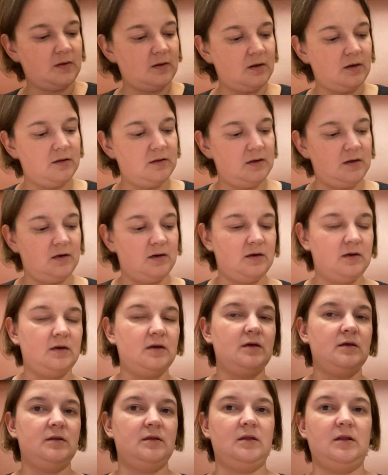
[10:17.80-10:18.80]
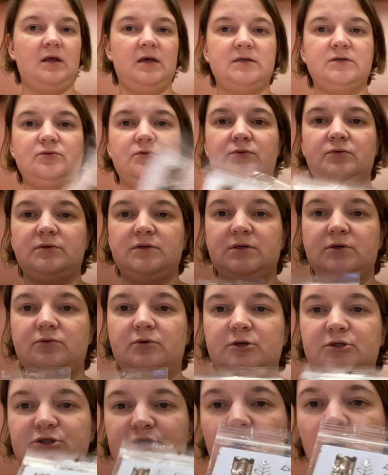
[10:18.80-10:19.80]
And then the last one was the
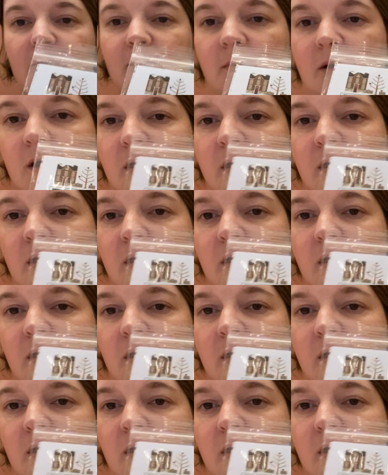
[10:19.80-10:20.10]
quilt shop.